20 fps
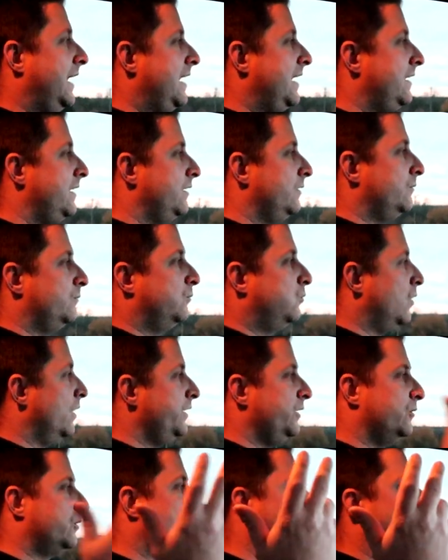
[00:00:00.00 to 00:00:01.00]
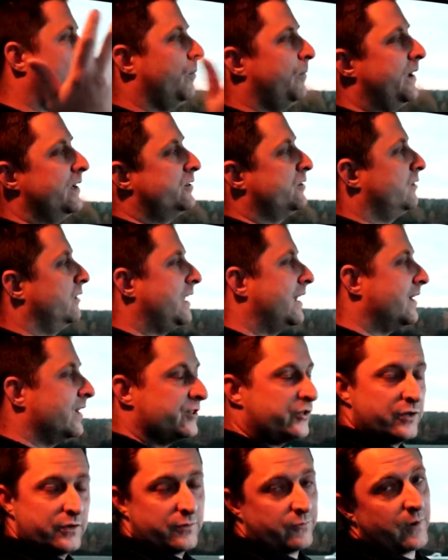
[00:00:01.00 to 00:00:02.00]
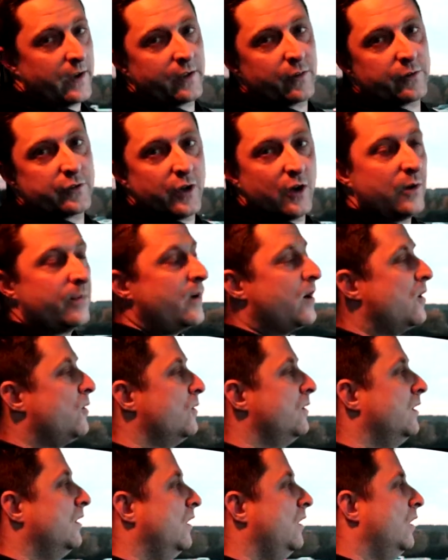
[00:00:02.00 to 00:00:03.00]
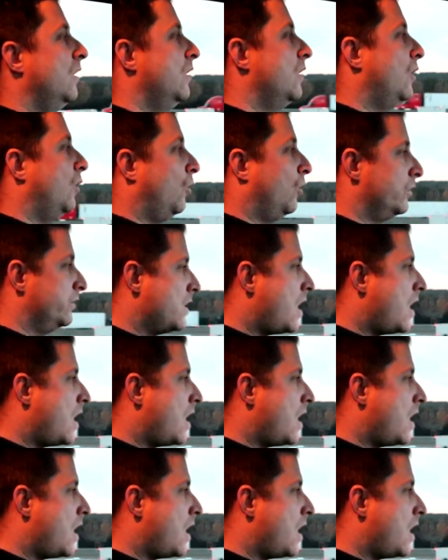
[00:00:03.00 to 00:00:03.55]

a what you'd call basically, I guess, just regular turbo or